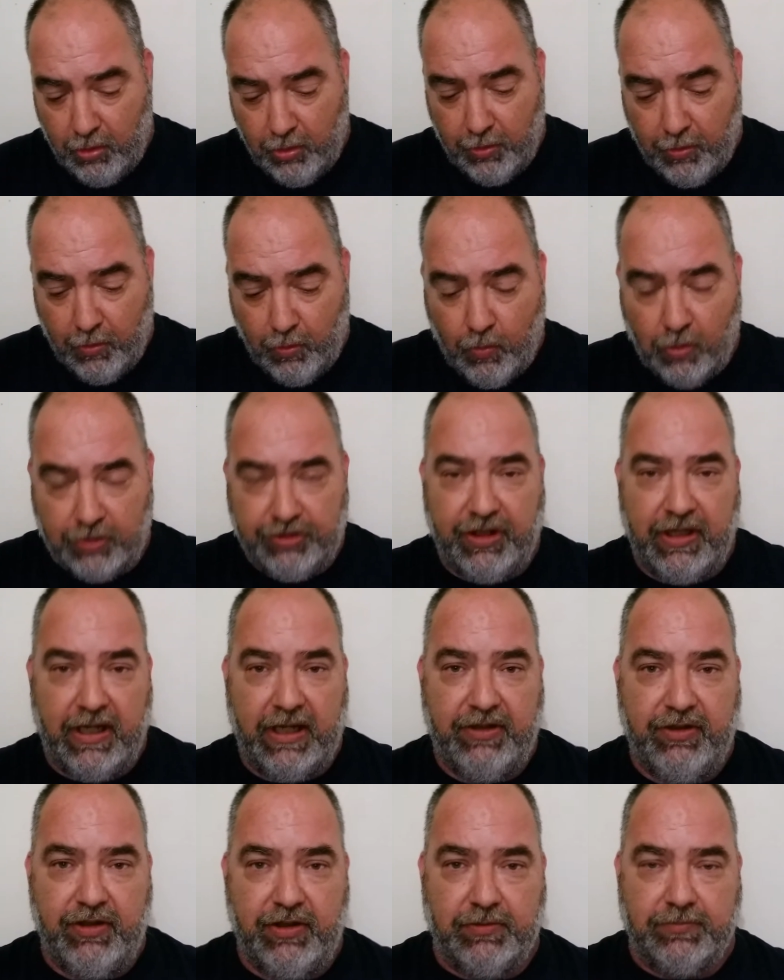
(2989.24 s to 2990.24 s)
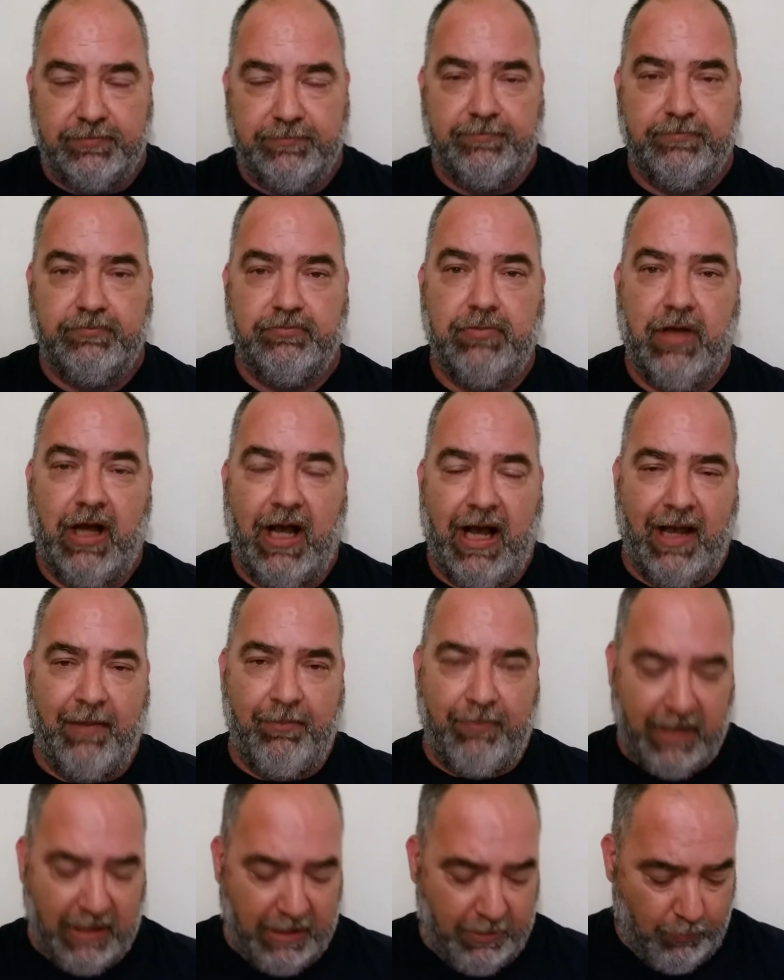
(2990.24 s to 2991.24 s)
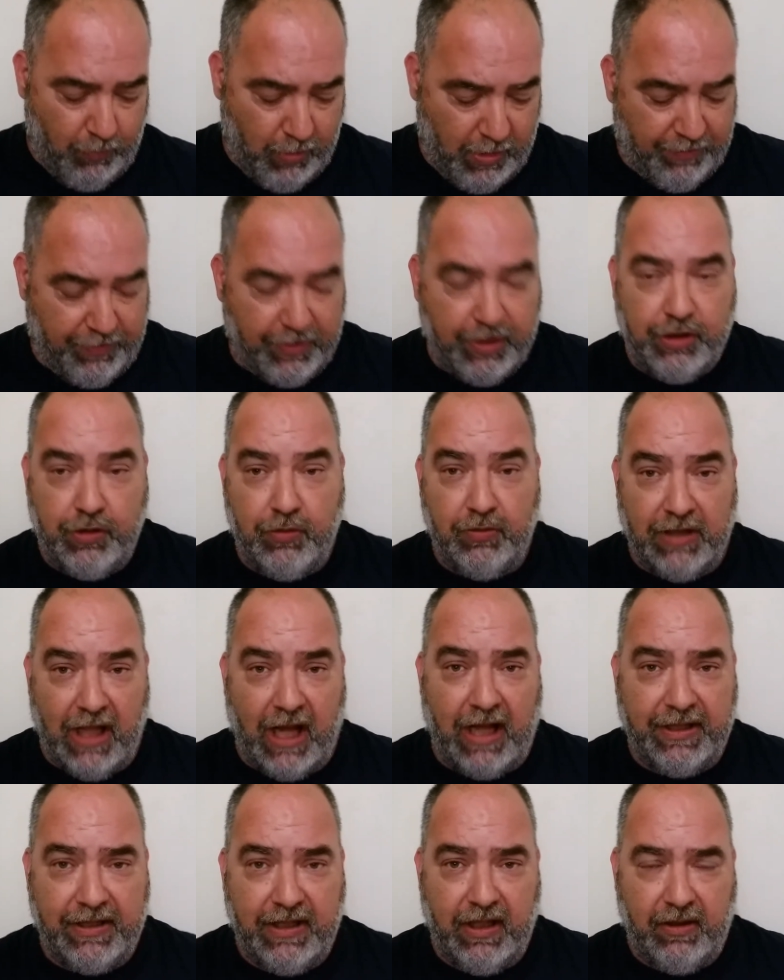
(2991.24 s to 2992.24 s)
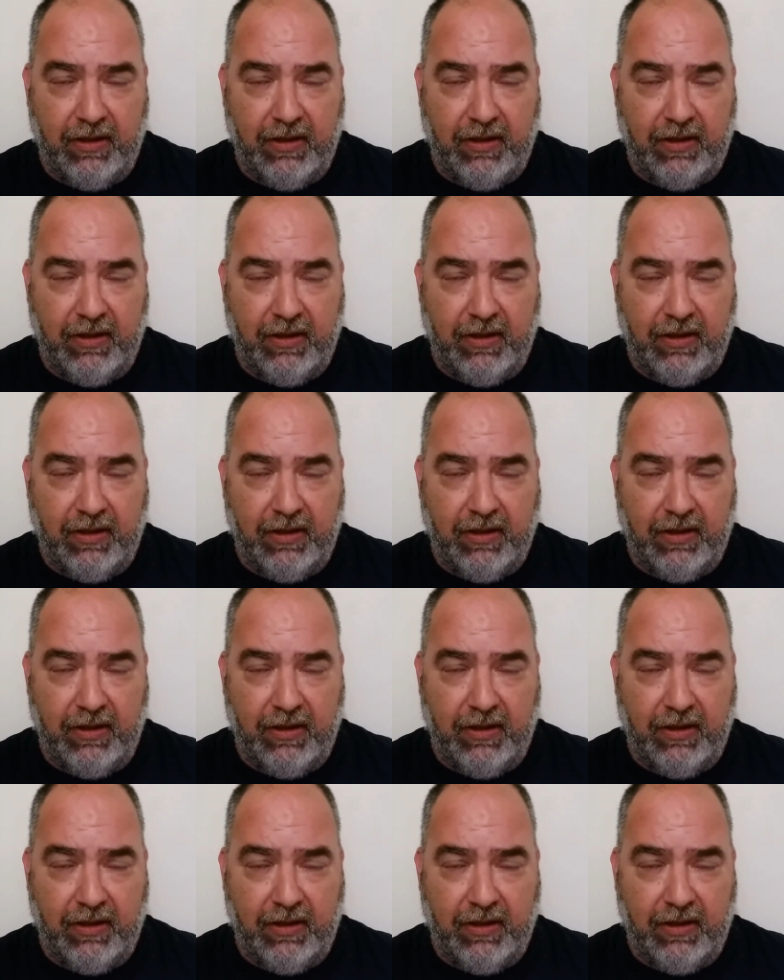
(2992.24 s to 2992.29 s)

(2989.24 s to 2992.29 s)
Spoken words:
what do? I meet with Lafonda